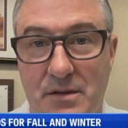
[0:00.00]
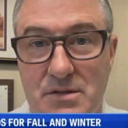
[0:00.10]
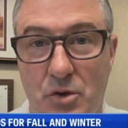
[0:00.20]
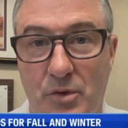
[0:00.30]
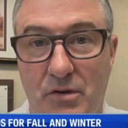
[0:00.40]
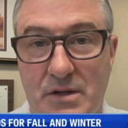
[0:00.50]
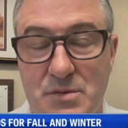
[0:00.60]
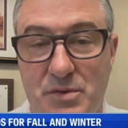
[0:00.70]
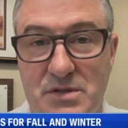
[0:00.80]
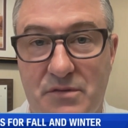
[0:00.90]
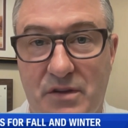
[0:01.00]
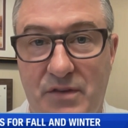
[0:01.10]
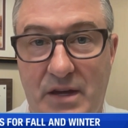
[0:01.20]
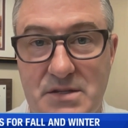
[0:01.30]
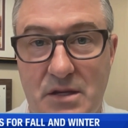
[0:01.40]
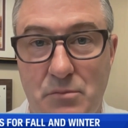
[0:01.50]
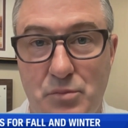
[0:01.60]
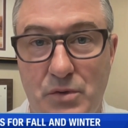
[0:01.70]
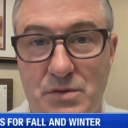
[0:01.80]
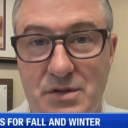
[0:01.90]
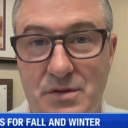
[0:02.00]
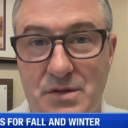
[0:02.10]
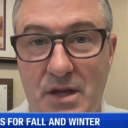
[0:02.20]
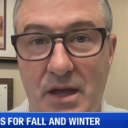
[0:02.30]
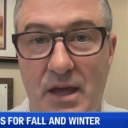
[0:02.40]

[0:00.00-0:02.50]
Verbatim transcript: these Omicron-specific vaccine boosters,